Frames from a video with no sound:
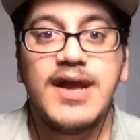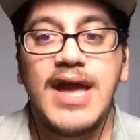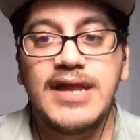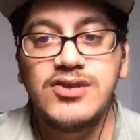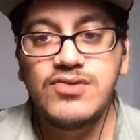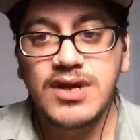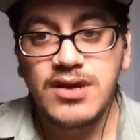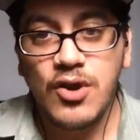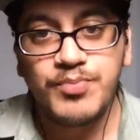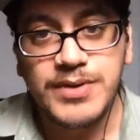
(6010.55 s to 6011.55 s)
and you can
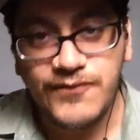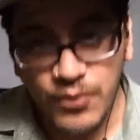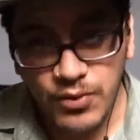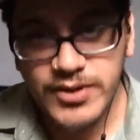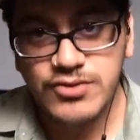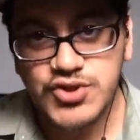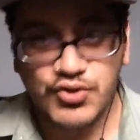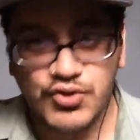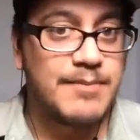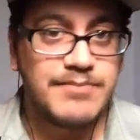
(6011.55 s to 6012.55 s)
know before you
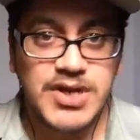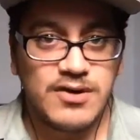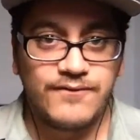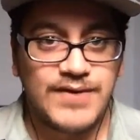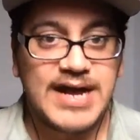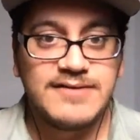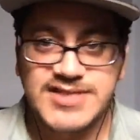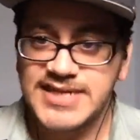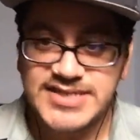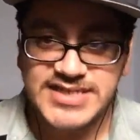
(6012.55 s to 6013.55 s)
drop, you know, $5,
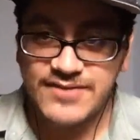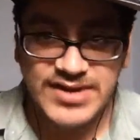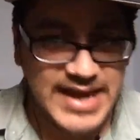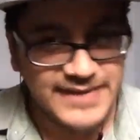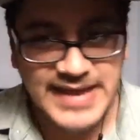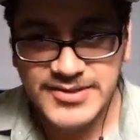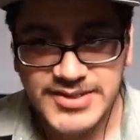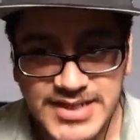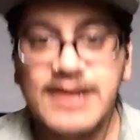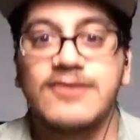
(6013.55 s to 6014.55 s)
$6, $7,
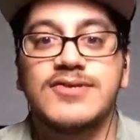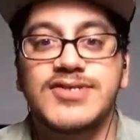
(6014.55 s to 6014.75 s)
$8,000,